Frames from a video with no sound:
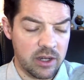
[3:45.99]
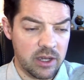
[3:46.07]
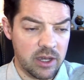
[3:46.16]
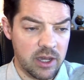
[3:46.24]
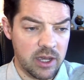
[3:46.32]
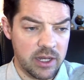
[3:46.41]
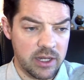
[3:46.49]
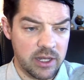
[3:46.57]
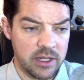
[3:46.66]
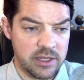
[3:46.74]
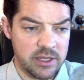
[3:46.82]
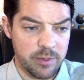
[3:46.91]

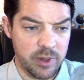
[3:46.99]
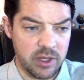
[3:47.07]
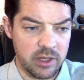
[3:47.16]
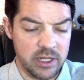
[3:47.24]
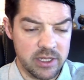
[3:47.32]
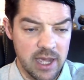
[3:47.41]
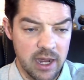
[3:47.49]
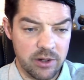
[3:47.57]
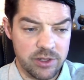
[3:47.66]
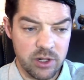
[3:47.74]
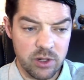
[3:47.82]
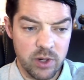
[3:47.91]
and typically
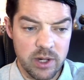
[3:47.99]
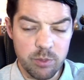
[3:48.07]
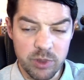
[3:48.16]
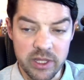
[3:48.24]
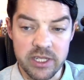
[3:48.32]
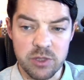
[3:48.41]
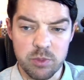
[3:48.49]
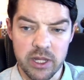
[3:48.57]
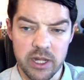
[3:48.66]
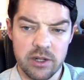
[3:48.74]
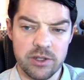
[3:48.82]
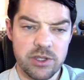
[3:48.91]
attackers are great blitz
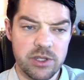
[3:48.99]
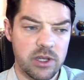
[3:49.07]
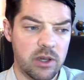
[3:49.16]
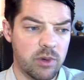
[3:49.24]
players.